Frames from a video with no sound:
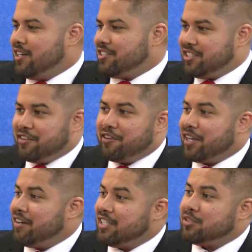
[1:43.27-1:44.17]

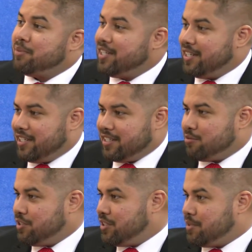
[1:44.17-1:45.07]
certificate of eligibility
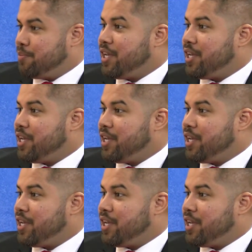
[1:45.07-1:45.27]
is, which is a